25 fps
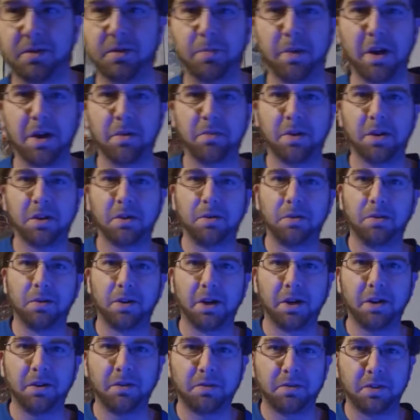the Batman Who
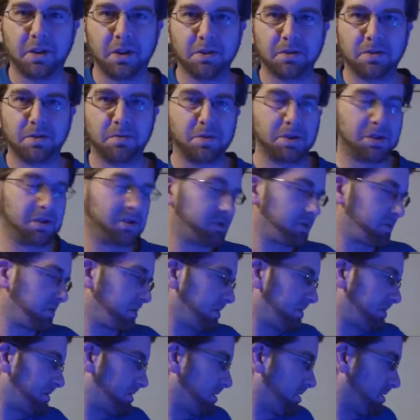Laughs. That should be
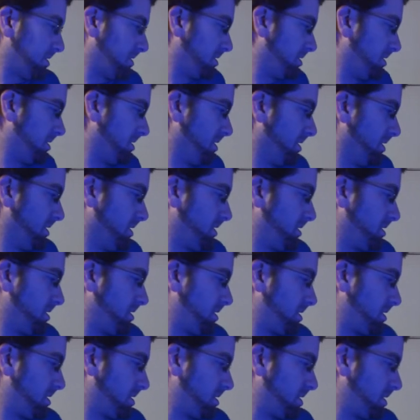interesting.
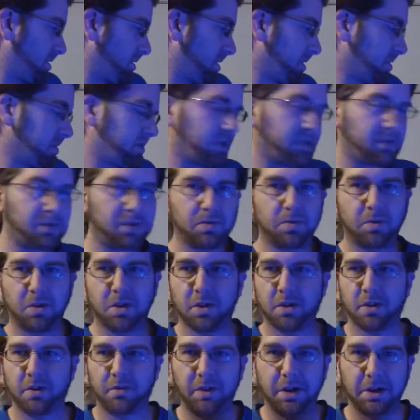I think this is one
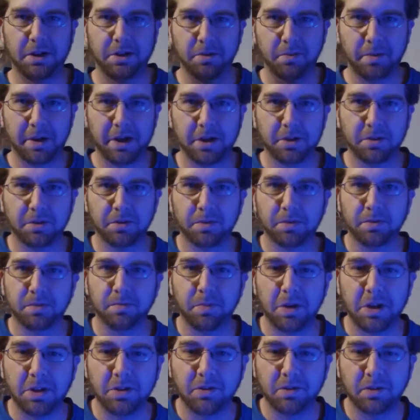of the final battle
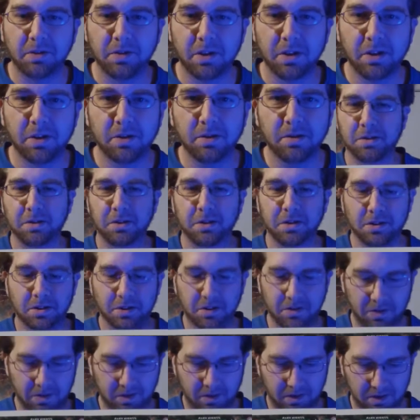pieces here. And
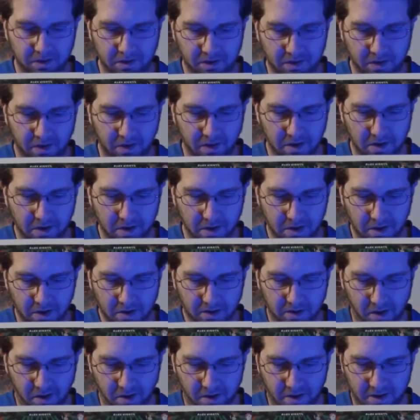this is
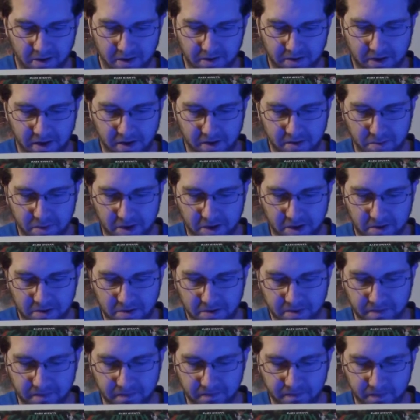Dark Knight's Death
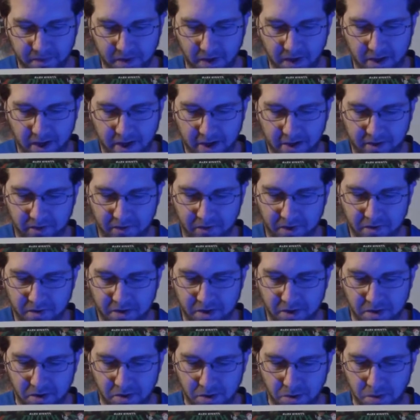Metal, The Last
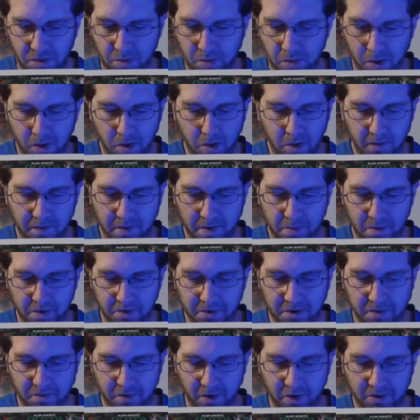52, War of the
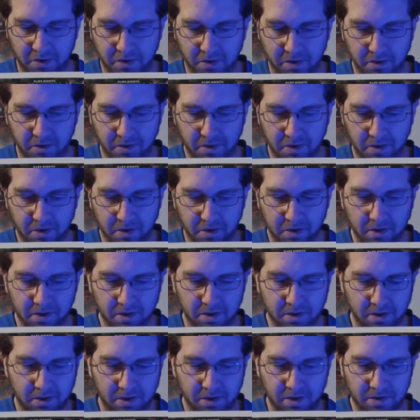Multiverses.
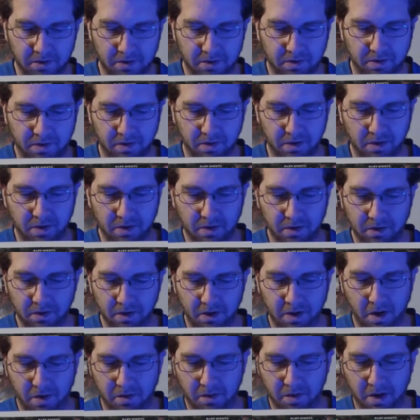And it's the
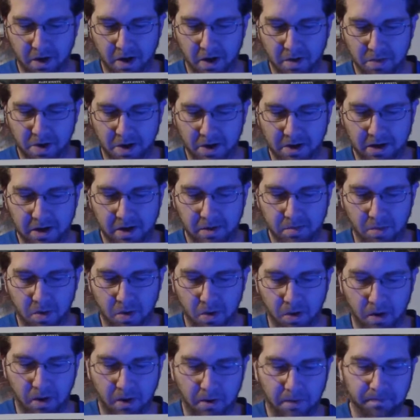cover A by Dan
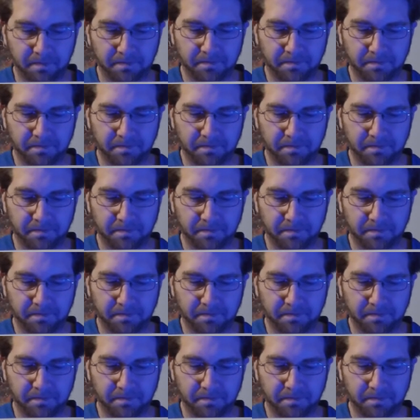Mora.